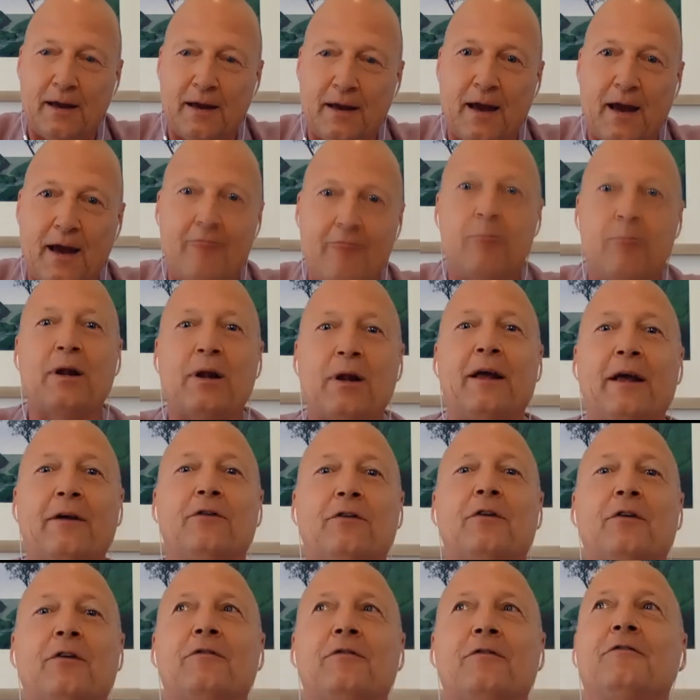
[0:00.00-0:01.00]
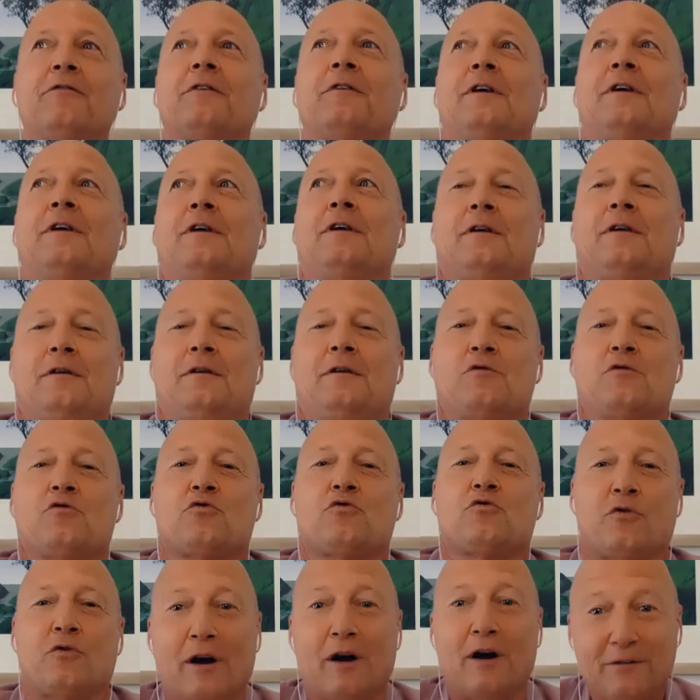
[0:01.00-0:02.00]
have a place of
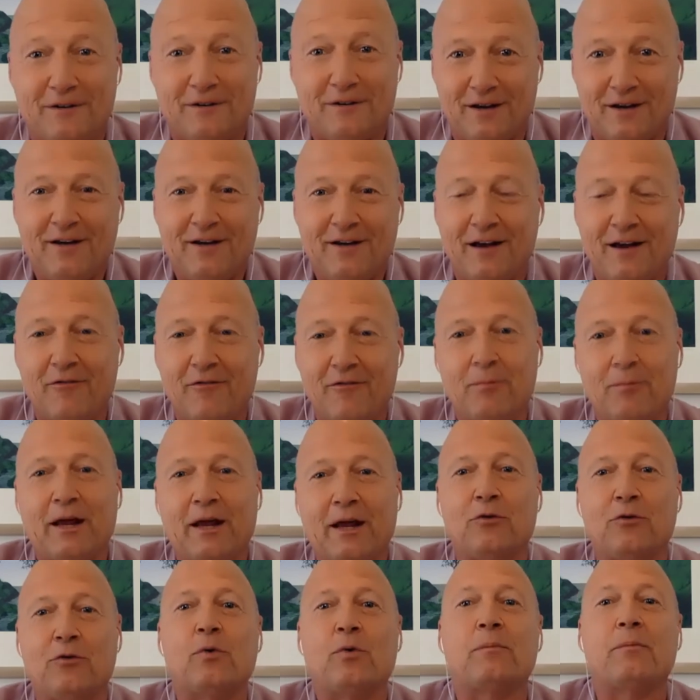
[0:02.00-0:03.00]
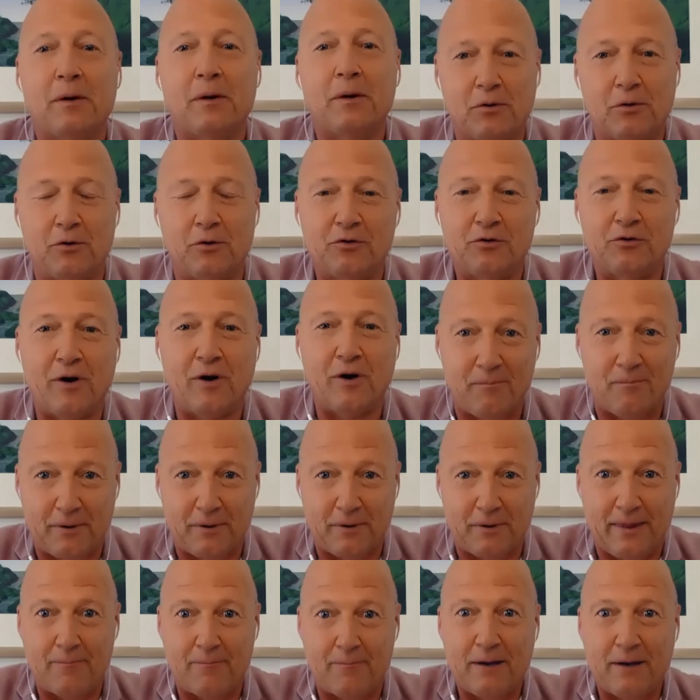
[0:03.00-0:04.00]
trust, have a place where people can show up with
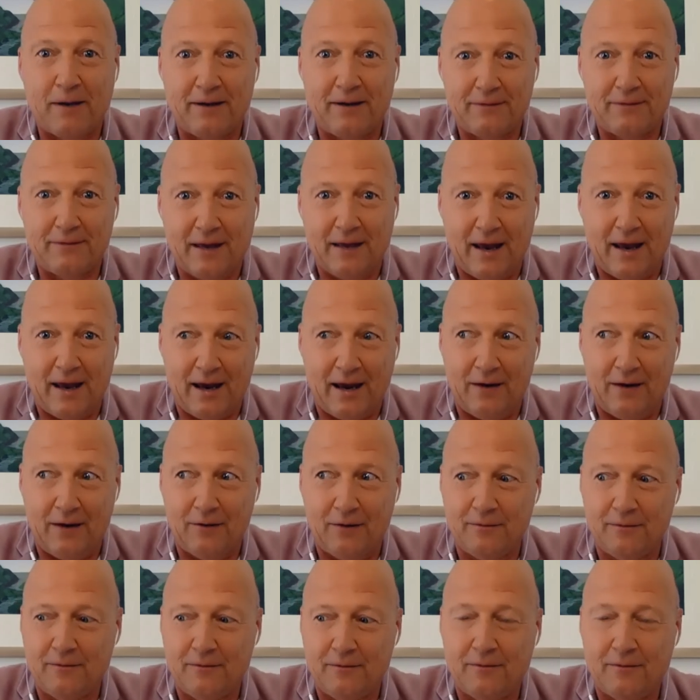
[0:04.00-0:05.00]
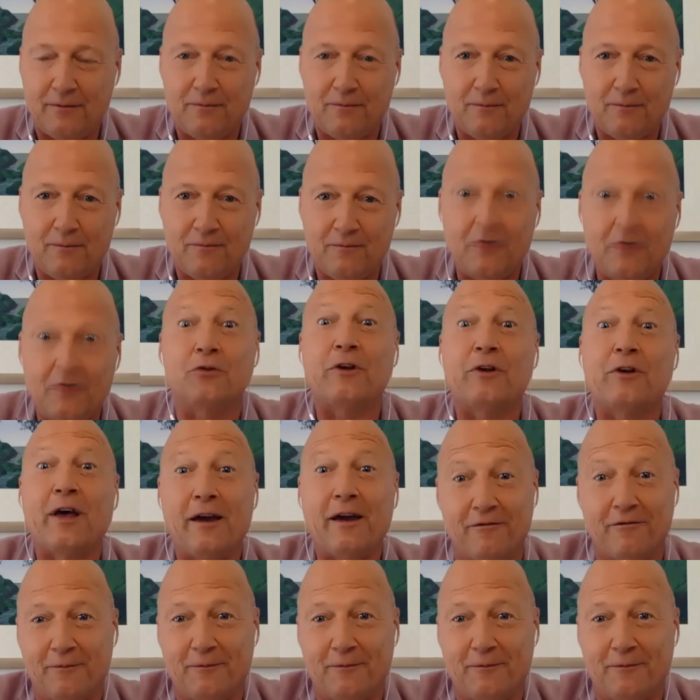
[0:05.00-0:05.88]
their best and feel safe.